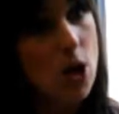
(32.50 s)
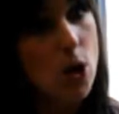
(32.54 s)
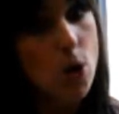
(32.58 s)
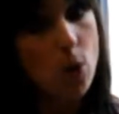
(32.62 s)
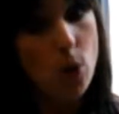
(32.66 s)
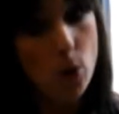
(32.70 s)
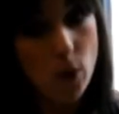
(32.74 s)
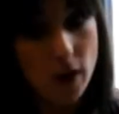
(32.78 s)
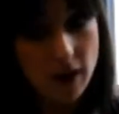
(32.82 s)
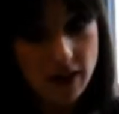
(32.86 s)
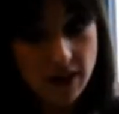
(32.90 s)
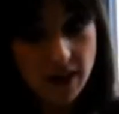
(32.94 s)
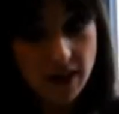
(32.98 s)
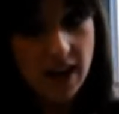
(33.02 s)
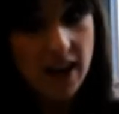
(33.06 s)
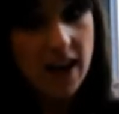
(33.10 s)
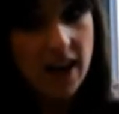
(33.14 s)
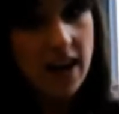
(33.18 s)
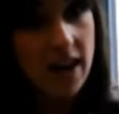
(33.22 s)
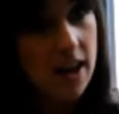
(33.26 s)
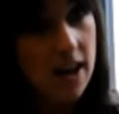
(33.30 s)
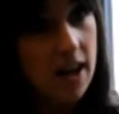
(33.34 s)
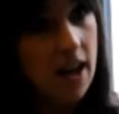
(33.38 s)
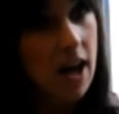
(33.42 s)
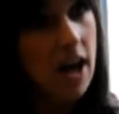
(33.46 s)

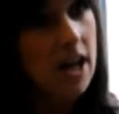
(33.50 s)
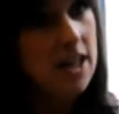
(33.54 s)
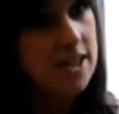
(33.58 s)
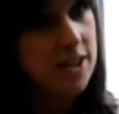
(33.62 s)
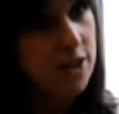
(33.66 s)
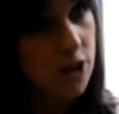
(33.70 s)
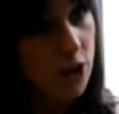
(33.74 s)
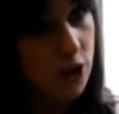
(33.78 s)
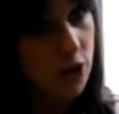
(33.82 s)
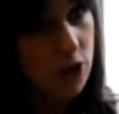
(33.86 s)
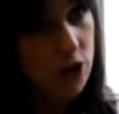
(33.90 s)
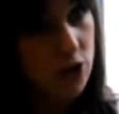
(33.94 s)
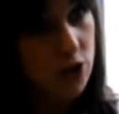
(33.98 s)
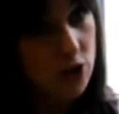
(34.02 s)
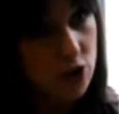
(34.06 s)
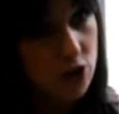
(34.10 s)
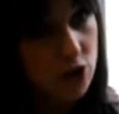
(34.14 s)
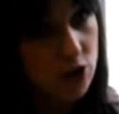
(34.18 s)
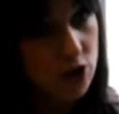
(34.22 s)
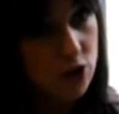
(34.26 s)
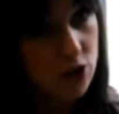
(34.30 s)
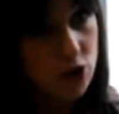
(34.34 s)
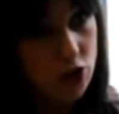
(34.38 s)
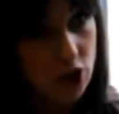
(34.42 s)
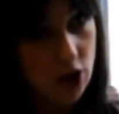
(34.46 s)
within a
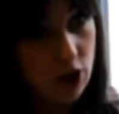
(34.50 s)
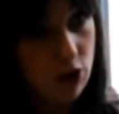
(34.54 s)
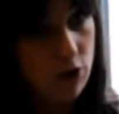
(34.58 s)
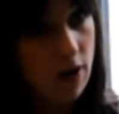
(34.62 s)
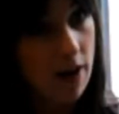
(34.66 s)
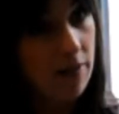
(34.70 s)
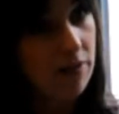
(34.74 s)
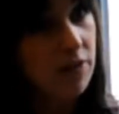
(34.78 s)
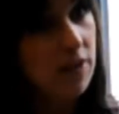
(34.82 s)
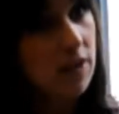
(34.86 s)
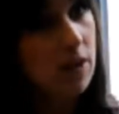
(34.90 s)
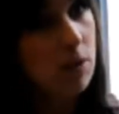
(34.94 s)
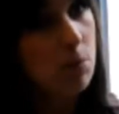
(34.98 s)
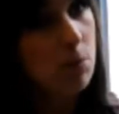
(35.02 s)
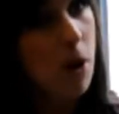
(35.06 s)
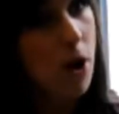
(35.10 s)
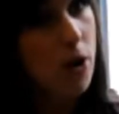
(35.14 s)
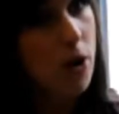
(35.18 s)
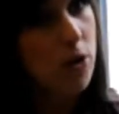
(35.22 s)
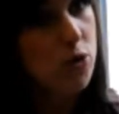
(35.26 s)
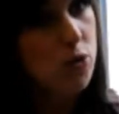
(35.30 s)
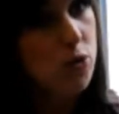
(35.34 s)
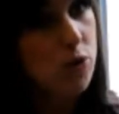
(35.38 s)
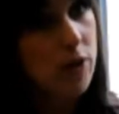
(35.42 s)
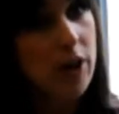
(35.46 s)
certain geographical
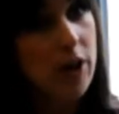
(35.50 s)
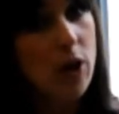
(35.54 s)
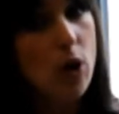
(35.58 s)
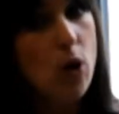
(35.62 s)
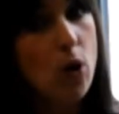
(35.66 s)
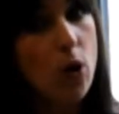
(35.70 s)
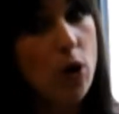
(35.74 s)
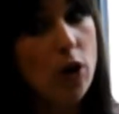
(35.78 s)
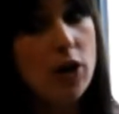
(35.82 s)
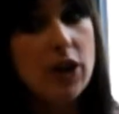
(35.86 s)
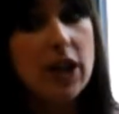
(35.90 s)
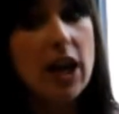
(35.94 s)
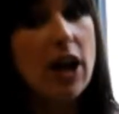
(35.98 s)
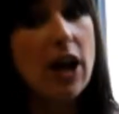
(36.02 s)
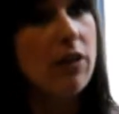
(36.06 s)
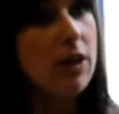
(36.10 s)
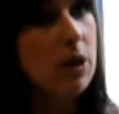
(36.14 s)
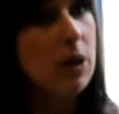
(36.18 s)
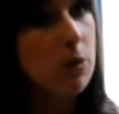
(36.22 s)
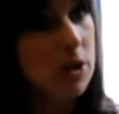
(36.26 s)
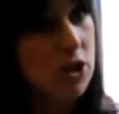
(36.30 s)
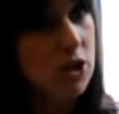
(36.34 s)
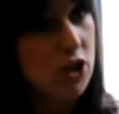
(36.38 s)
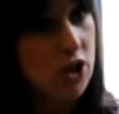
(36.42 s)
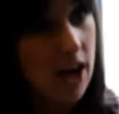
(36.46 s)
boundary or the area
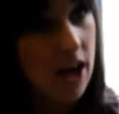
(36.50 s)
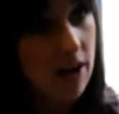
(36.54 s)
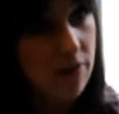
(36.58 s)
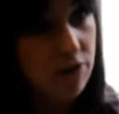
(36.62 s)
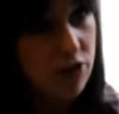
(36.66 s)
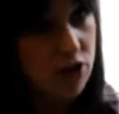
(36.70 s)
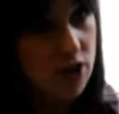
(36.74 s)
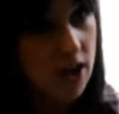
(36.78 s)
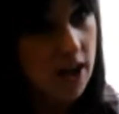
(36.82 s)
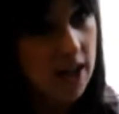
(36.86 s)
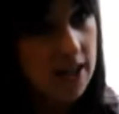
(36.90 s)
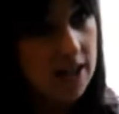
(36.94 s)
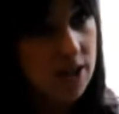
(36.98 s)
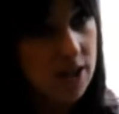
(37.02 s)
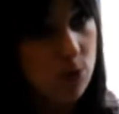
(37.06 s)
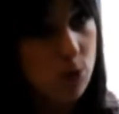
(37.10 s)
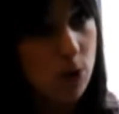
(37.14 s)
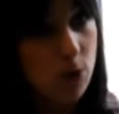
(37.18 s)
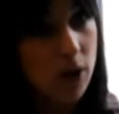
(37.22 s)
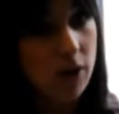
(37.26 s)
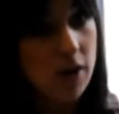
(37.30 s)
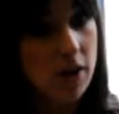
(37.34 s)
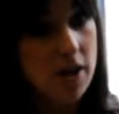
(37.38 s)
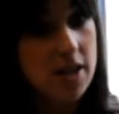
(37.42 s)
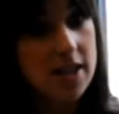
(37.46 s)
which it advertised,
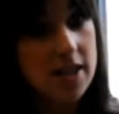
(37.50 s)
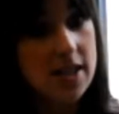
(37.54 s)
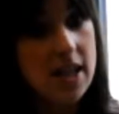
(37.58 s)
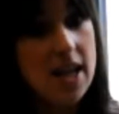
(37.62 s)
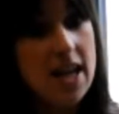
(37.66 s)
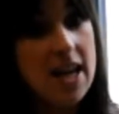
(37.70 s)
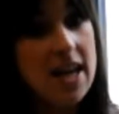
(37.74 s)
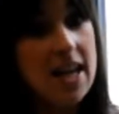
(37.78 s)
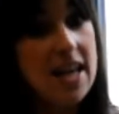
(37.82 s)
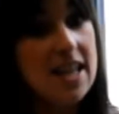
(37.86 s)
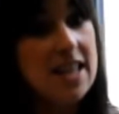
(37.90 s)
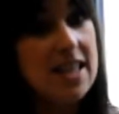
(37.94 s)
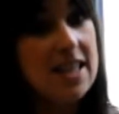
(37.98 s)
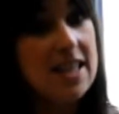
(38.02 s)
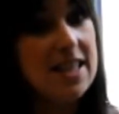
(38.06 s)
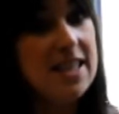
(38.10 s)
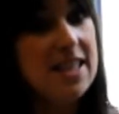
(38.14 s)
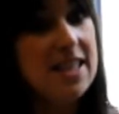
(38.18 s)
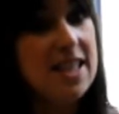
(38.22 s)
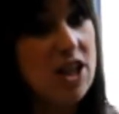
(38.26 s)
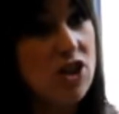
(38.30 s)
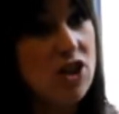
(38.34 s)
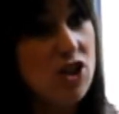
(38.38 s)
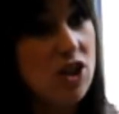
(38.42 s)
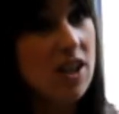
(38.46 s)
whereas
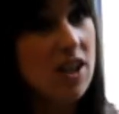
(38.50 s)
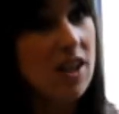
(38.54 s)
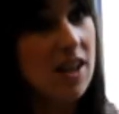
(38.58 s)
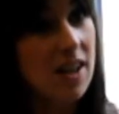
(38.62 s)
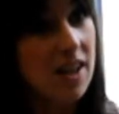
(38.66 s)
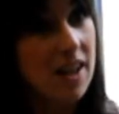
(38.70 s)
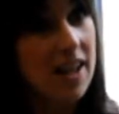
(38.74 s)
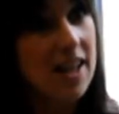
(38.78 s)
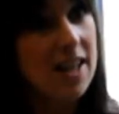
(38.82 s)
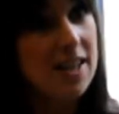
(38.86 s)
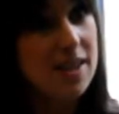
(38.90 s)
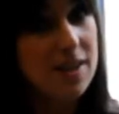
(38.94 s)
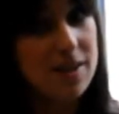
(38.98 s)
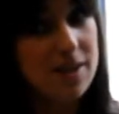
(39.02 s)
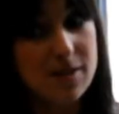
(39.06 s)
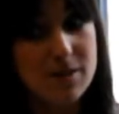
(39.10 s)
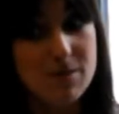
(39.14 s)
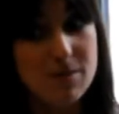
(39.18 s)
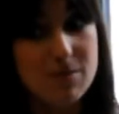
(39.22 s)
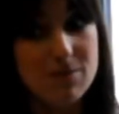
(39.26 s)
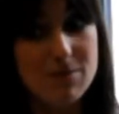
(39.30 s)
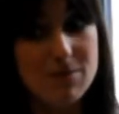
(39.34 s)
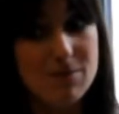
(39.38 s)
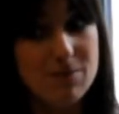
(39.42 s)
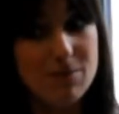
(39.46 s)
digital is
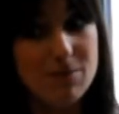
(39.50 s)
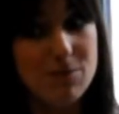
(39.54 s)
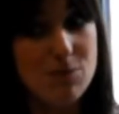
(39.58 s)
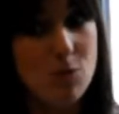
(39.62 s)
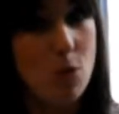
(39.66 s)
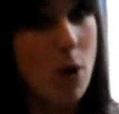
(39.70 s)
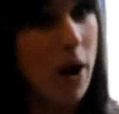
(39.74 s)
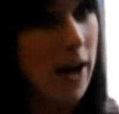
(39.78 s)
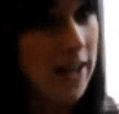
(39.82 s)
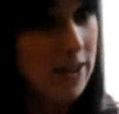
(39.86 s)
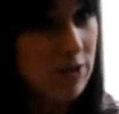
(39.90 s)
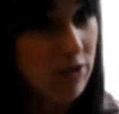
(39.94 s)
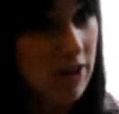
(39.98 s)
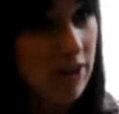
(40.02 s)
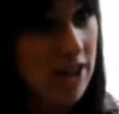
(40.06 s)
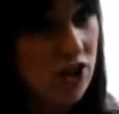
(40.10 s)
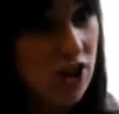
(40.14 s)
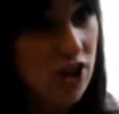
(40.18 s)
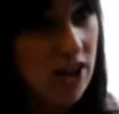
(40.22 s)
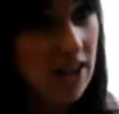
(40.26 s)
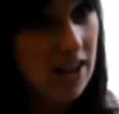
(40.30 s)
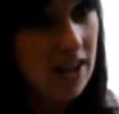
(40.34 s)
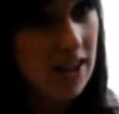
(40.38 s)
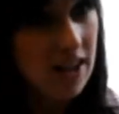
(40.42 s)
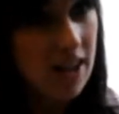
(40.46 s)

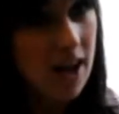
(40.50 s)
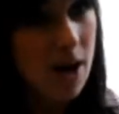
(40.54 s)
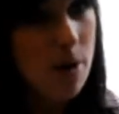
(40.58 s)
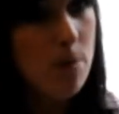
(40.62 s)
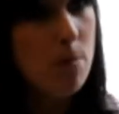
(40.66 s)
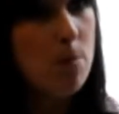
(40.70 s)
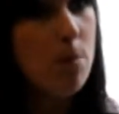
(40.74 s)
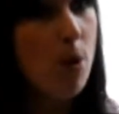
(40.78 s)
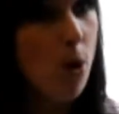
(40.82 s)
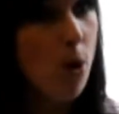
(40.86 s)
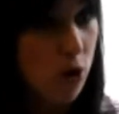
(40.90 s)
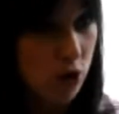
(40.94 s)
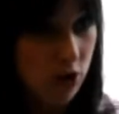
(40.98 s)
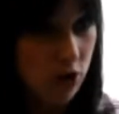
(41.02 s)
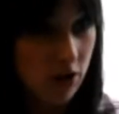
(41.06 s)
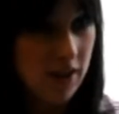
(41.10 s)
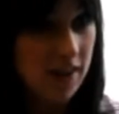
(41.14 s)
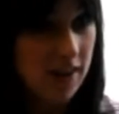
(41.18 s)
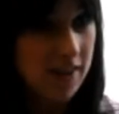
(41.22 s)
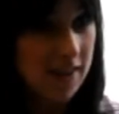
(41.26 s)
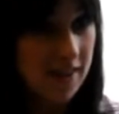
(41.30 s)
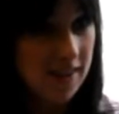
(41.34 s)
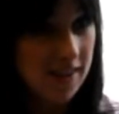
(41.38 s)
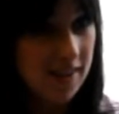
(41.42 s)
wide-reaching, borderless,